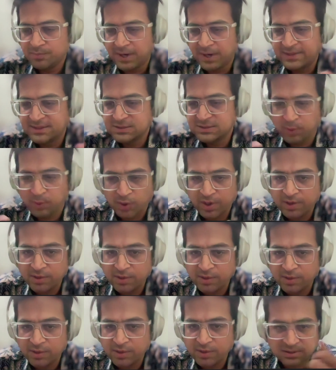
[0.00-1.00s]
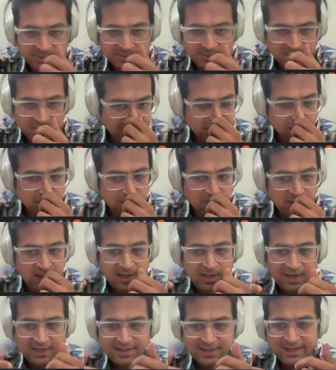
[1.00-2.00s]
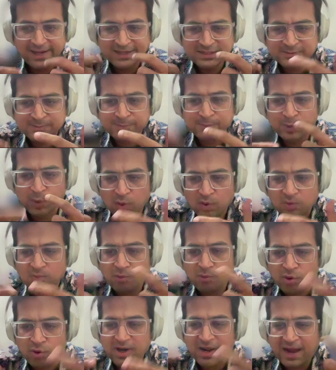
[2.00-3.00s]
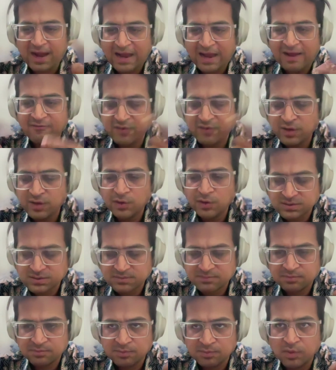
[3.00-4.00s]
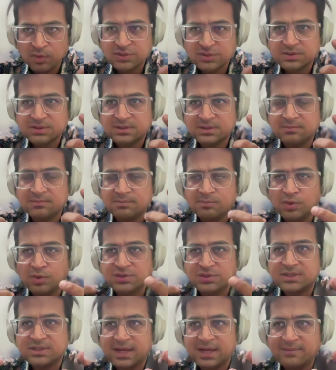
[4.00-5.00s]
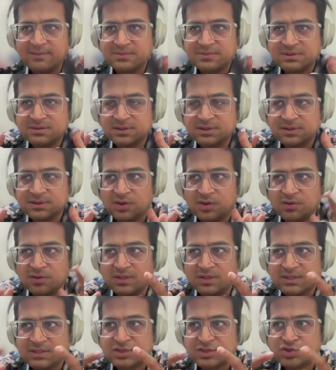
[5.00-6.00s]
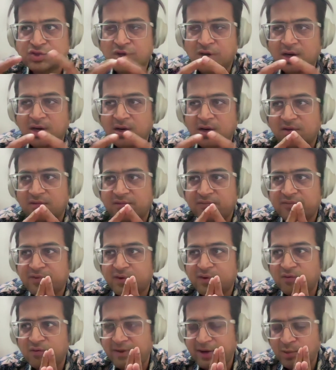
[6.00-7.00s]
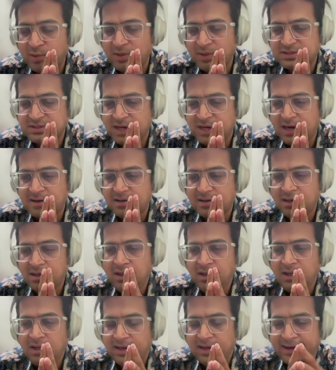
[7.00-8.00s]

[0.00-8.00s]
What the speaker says: price point or something like that. So I think explore more avenues. Most of the times, this struggle of where do I start?